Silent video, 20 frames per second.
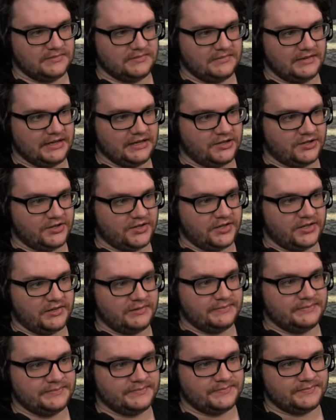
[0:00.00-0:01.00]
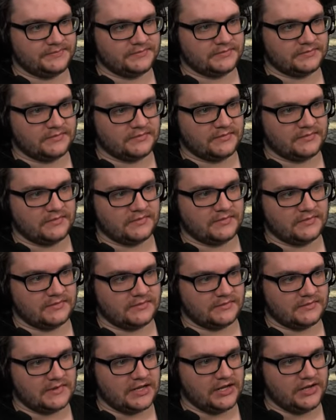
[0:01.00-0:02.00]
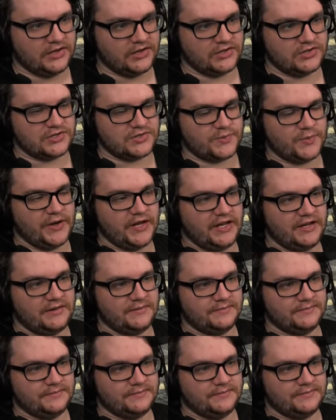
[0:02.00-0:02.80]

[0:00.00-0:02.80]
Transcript: and you're good. Now you can just wait.